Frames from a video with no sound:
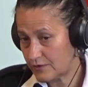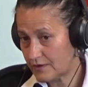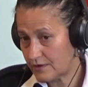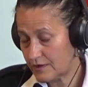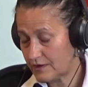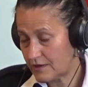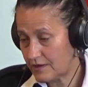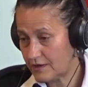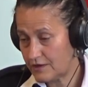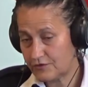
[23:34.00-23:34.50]

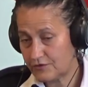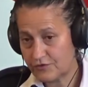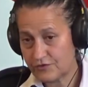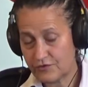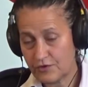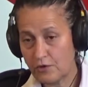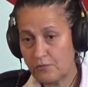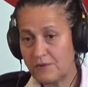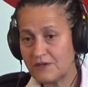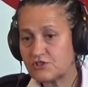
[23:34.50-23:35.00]
is
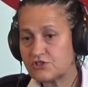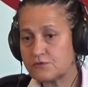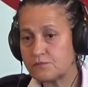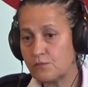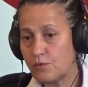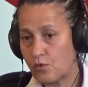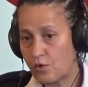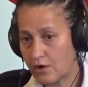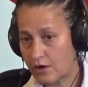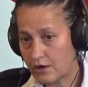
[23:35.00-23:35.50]
so much
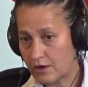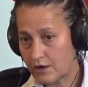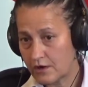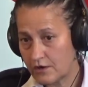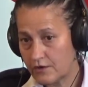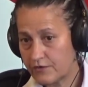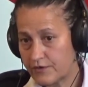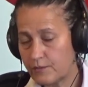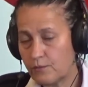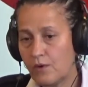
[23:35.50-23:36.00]
more
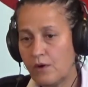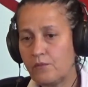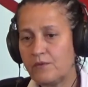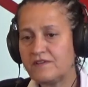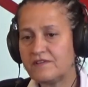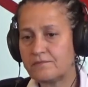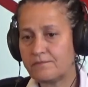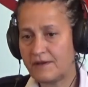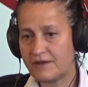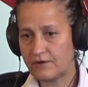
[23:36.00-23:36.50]
than what we
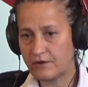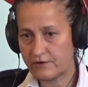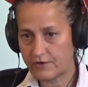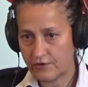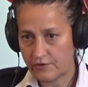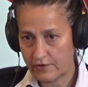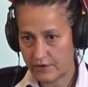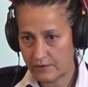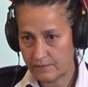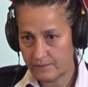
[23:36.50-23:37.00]
spend on
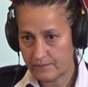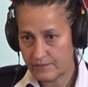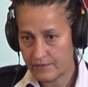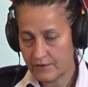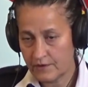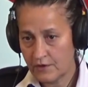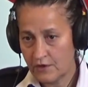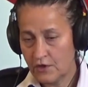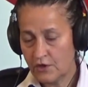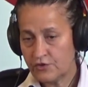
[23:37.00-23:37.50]
our own.
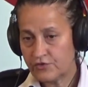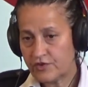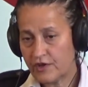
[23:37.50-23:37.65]
So